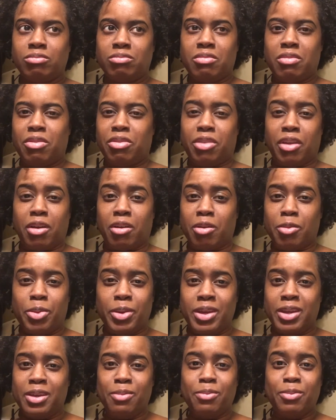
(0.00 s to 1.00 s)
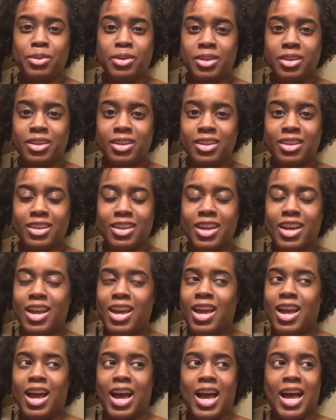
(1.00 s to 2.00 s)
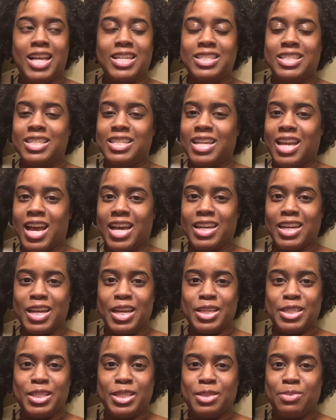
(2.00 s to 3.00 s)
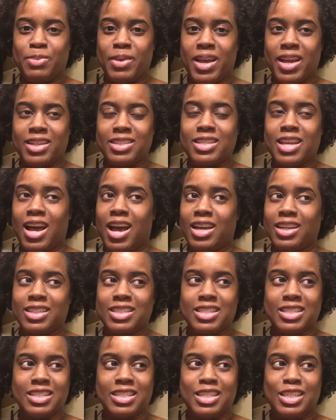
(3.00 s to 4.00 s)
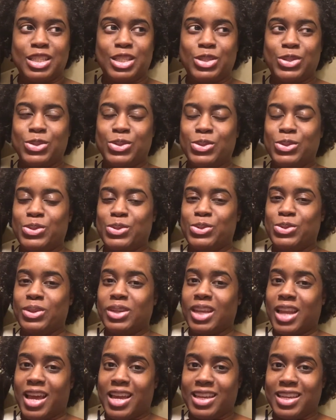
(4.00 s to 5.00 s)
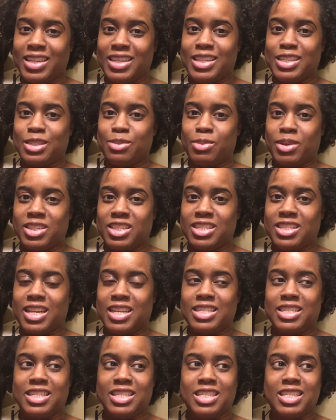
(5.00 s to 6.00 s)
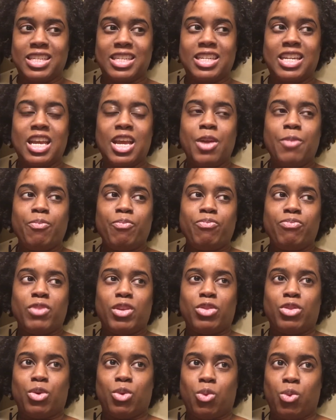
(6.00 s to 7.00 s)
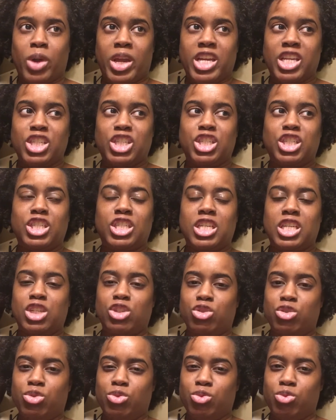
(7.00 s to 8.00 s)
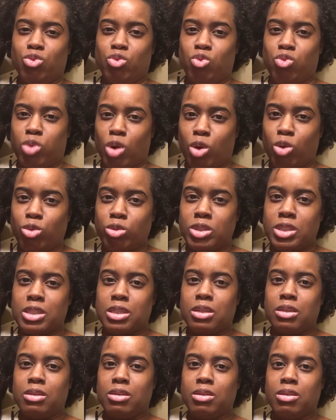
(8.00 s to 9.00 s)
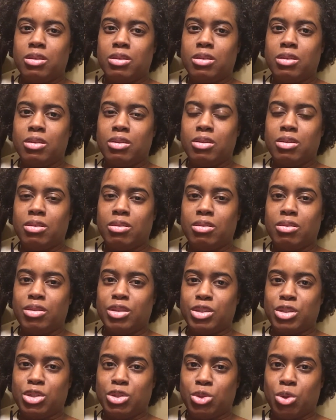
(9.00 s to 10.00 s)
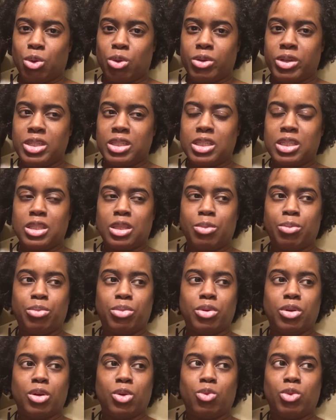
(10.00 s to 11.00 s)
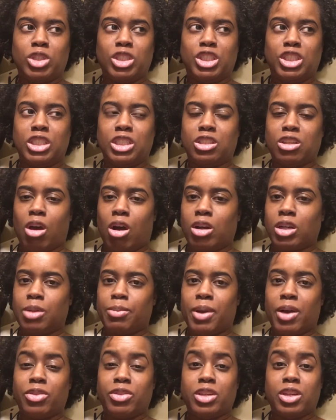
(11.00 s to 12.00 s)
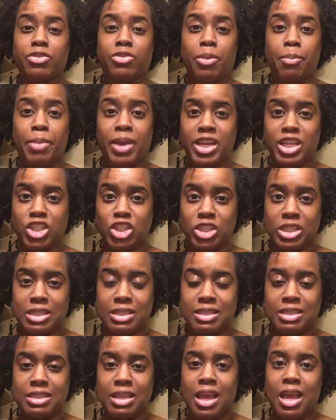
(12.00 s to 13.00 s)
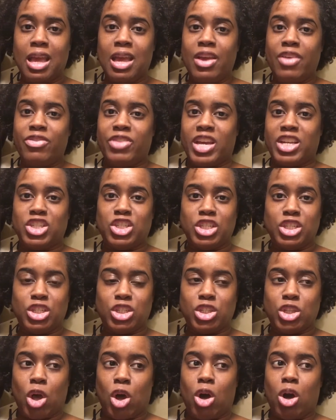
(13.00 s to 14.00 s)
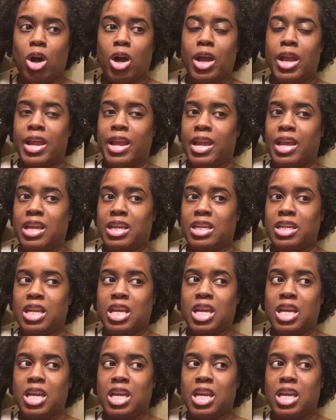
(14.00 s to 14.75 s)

therapy book. I did not expect, honestly, to like it as much as I did. The way she wrote the stories in the book, where she talked about the different patients that she saw and